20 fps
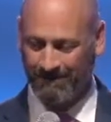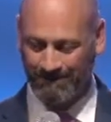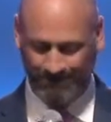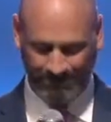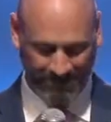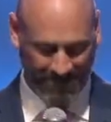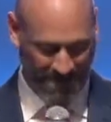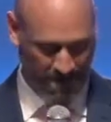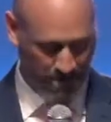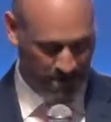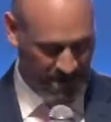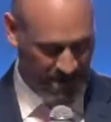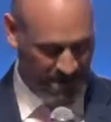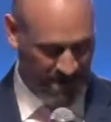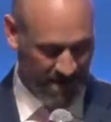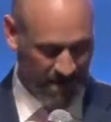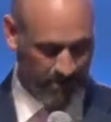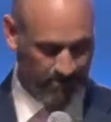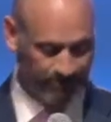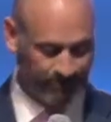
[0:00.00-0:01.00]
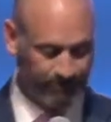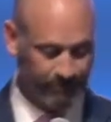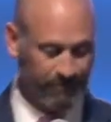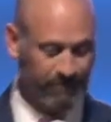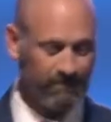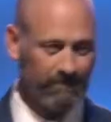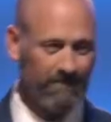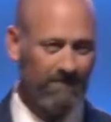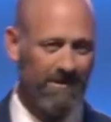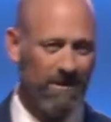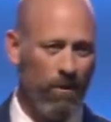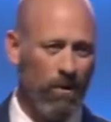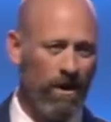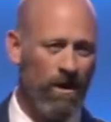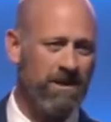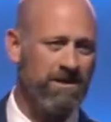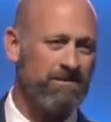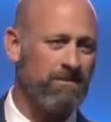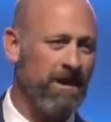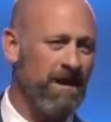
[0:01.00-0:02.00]
Amen.
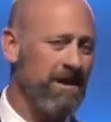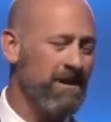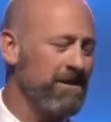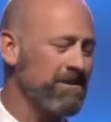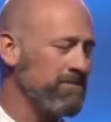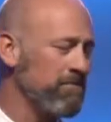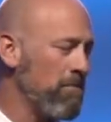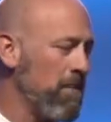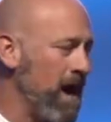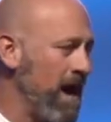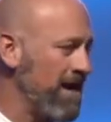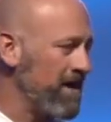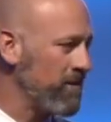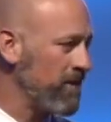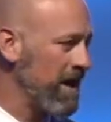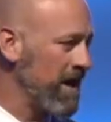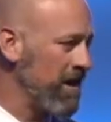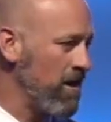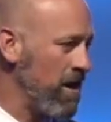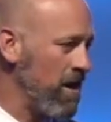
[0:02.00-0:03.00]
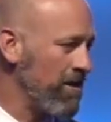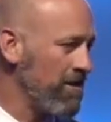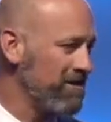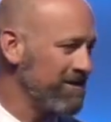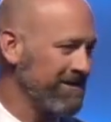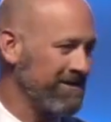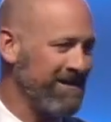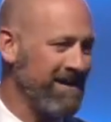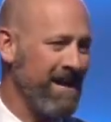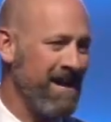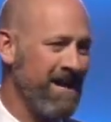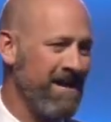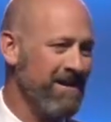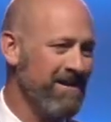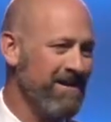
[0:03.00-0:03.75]
Well, it is my great honor today